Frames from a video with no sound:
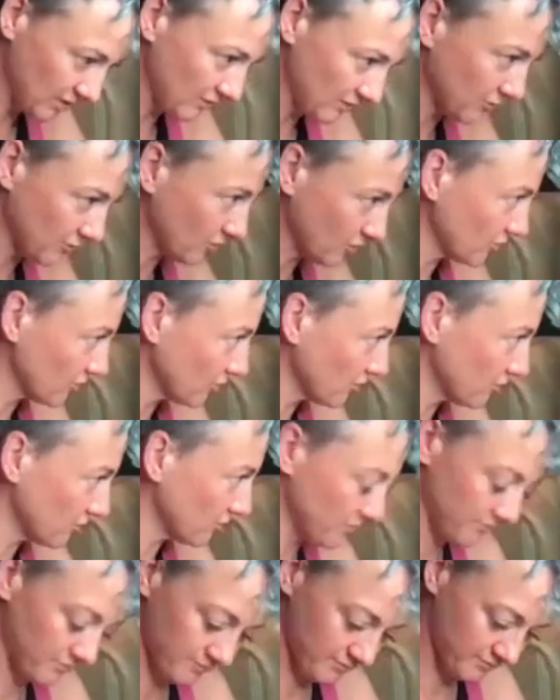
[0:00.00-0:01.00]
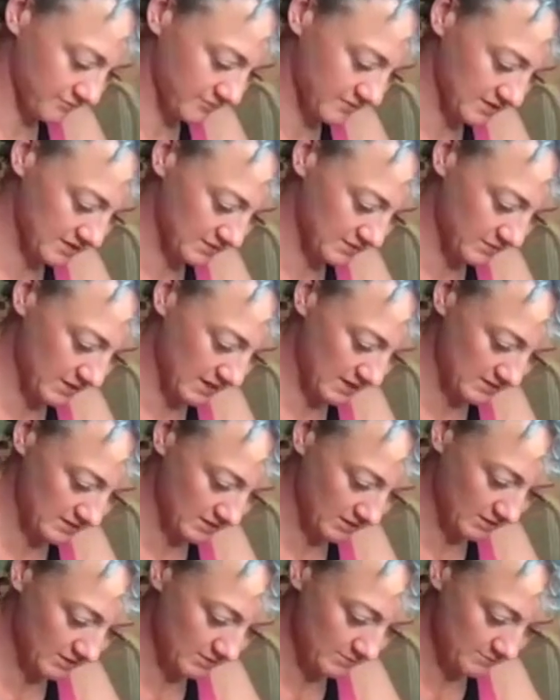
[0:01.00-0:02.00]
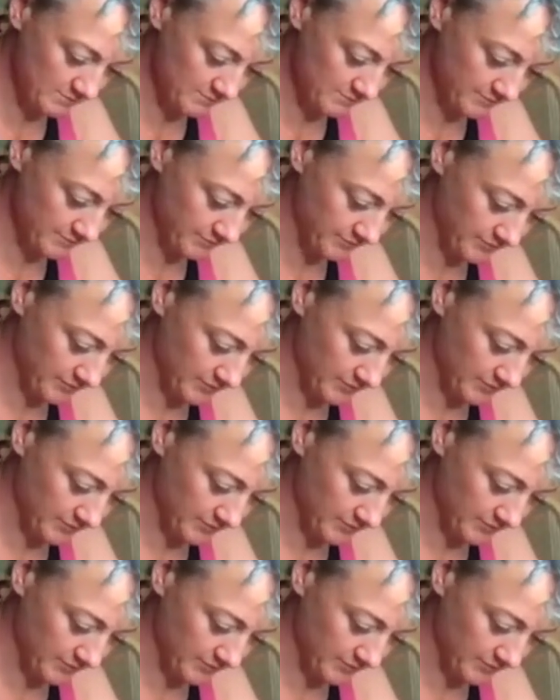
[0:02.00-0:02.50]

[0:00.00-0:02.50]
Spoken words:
when I've got some spare time.